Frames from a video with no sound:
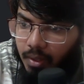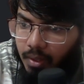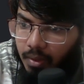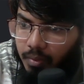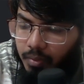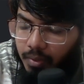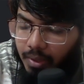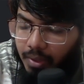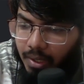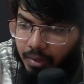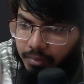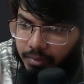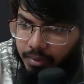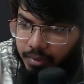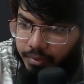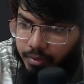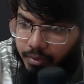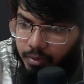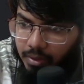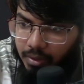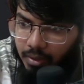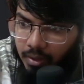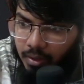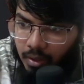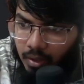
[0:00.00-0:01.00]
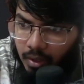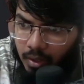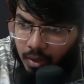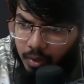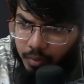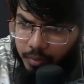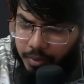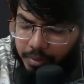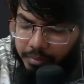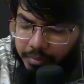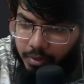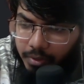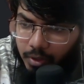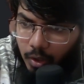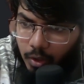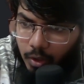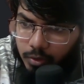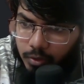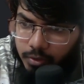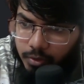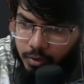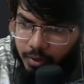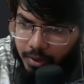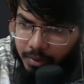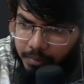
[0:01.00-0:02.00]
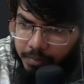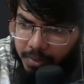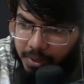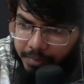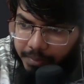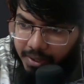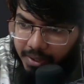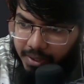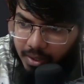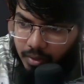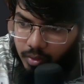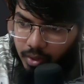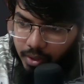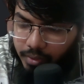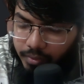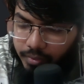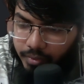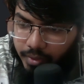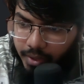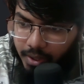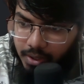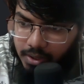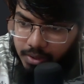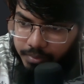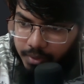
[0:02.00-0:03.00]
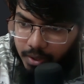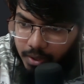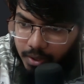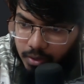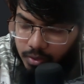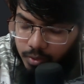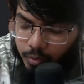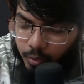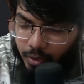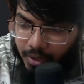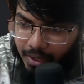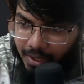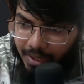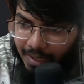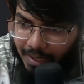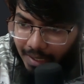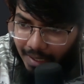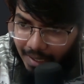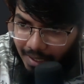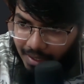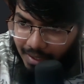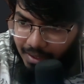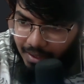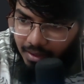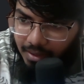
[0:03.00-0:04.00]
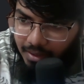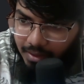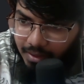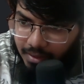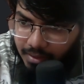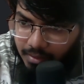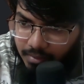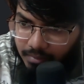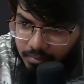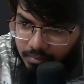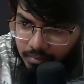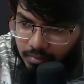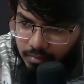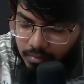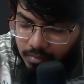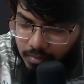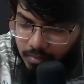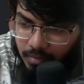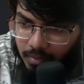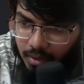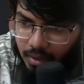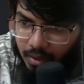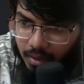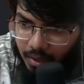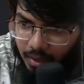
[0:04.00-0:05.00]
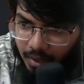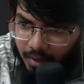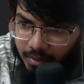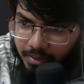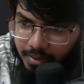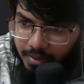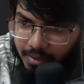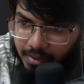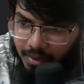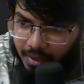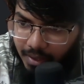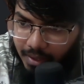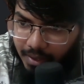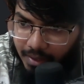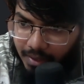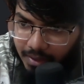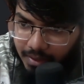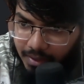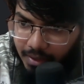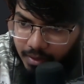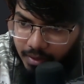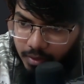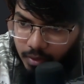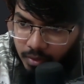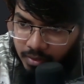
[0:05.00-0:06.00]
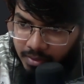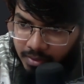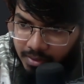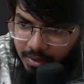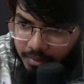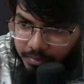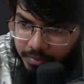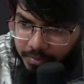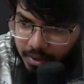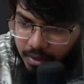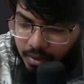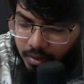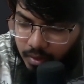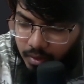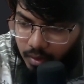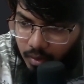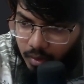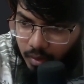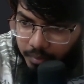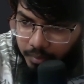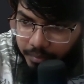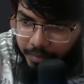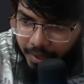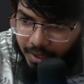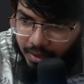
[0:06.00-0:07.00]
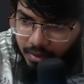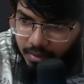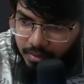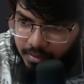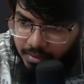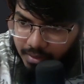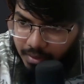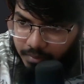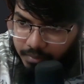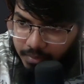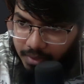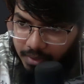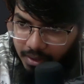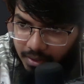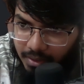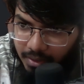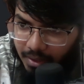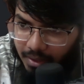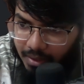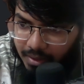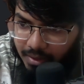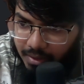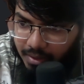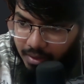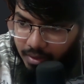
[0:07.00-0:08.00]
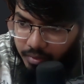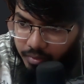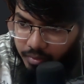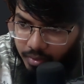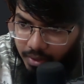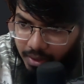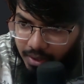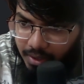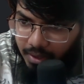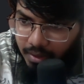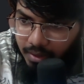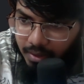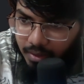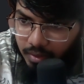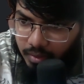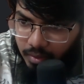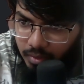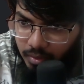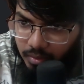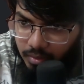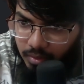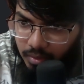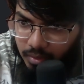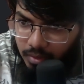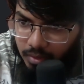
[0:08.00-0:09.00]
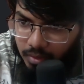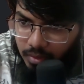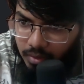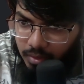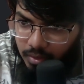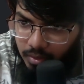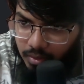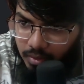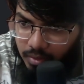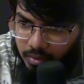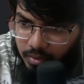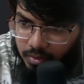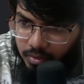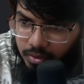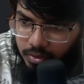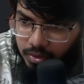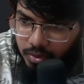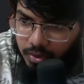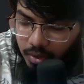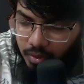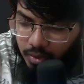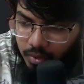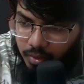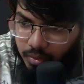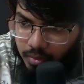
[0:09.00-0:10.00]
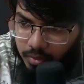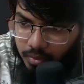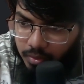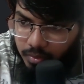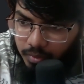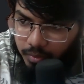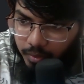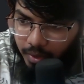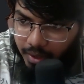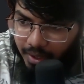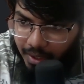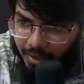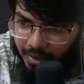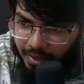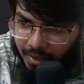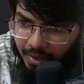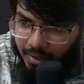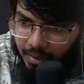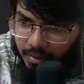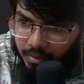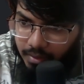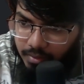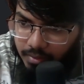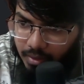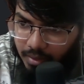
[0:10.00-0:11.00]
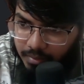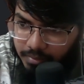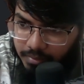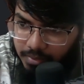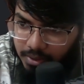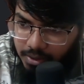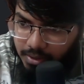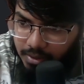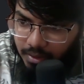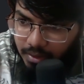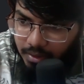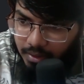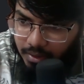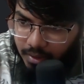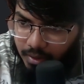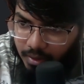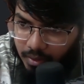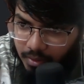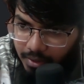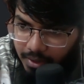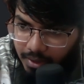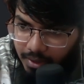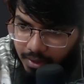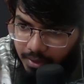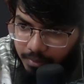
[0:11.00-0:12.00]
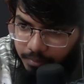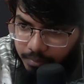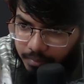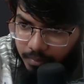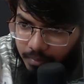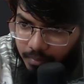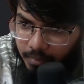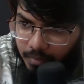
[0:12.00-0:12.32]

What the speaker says: we have the folder. We will also implement a refresh, because when I added it, until I clicked on something or made something, it didn't really, show what I did. So I'm just going to click on deep.